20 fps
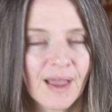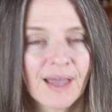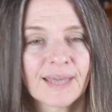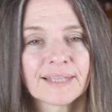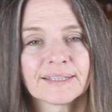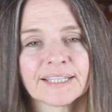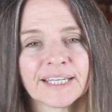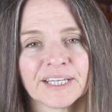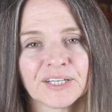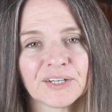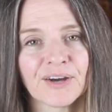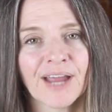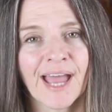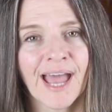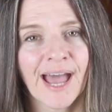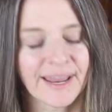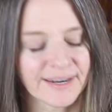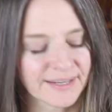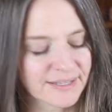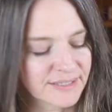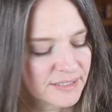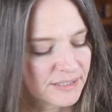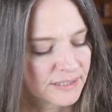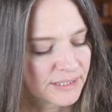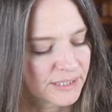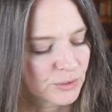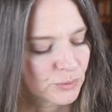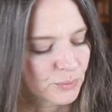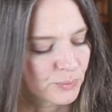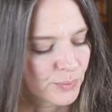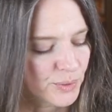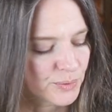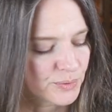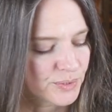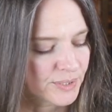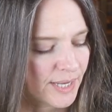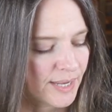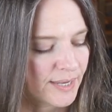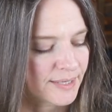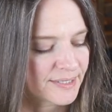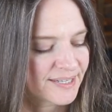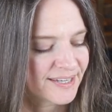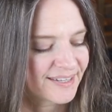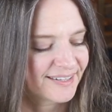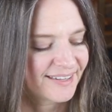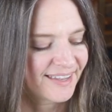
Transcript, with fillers: I later added a little rosette